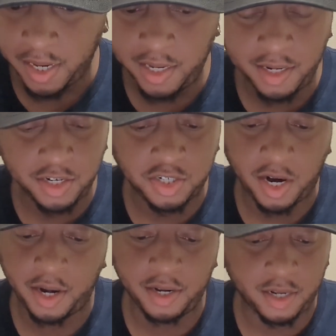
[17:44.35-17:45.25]
And then the
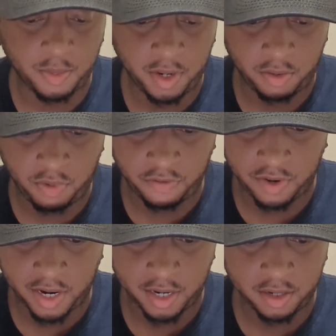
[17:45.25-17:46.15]
shinies, I mean,
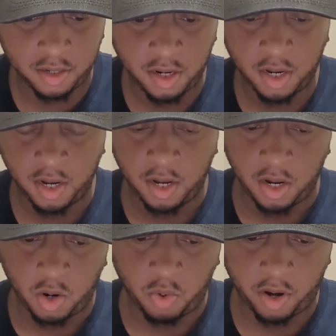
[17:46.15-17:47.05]
we've gotten
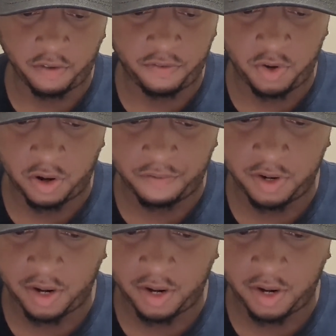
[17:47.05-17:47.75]
quite a few.